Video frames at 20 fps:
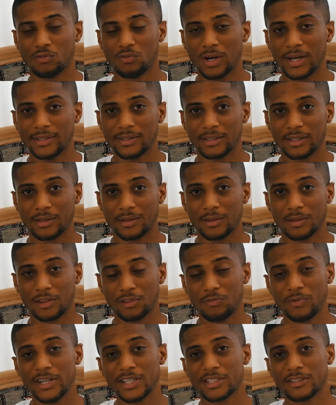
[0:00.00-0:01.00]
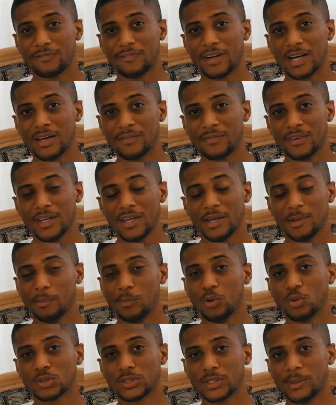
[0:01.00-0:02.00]
Write the 3 to 5
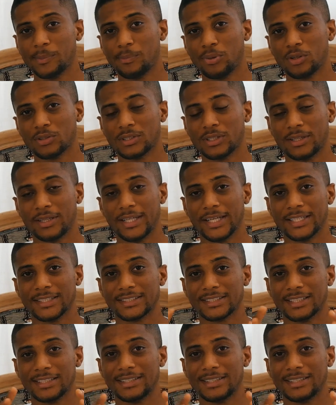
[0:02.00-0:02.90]
most important things